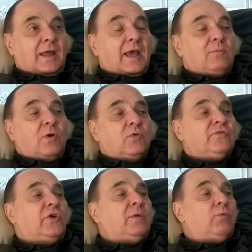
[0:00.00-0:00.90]
Amway was
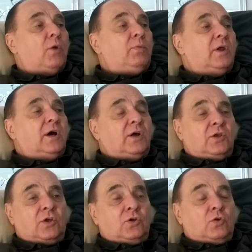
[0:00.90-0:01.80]
very popular.
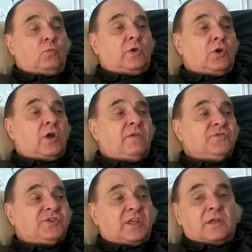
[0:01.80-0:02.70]
We don't even
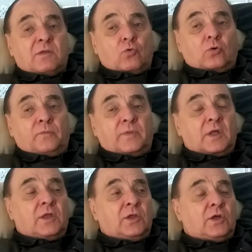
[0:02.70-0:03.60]
see it anymore.
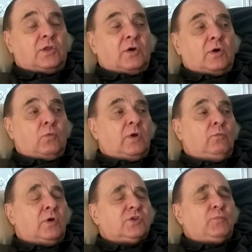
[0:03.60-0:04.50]
Uh,
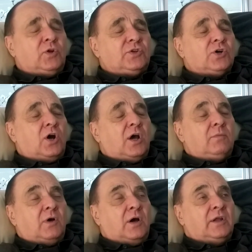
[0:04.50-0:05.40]
once upon a
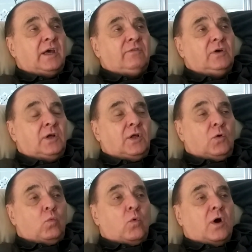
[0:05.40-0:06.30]
time, I'd have
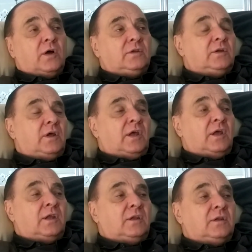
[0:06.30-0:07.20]
one
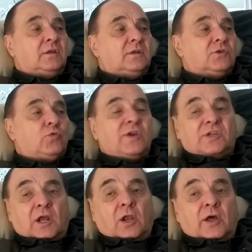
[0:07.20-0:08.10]
in
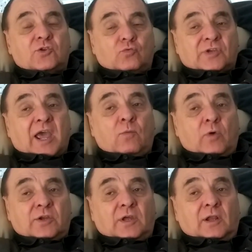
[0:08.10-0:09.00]
20 clients was an
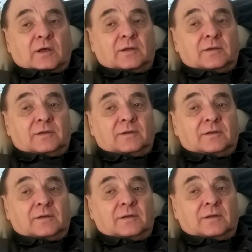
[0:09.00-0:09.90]
Amway dealer. I
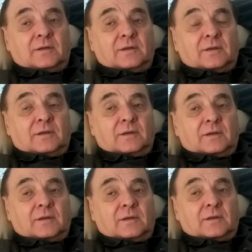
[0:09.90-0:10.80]
see, distributor.
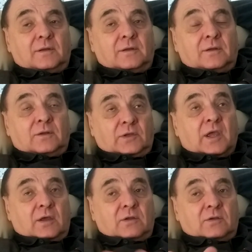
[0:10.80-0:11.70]

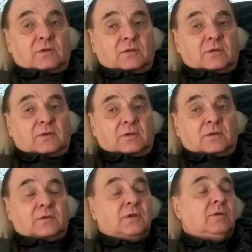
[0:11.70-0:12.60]
Yeah. Distributor.
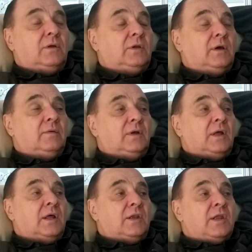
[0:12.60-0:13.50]
Dealer, yeah.
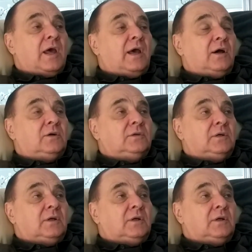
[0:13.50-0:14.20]
Now,